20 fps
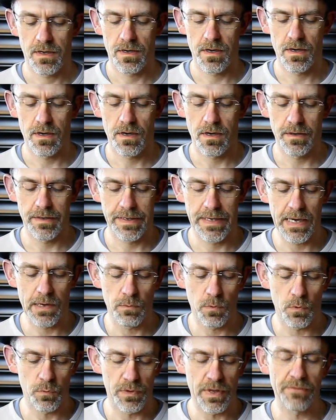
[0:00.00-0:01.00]
You
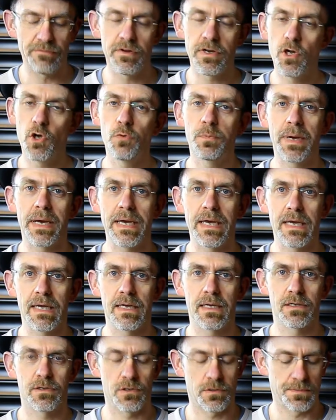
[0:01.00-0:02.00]
get one with every new bike,
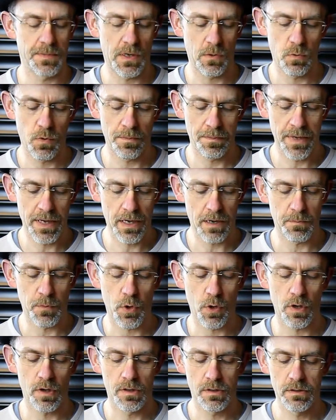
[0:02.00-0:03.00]
doesn't matter what make or
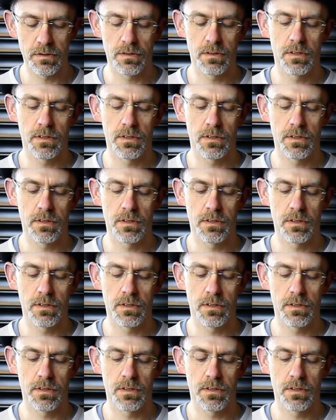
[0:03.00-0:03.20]
model.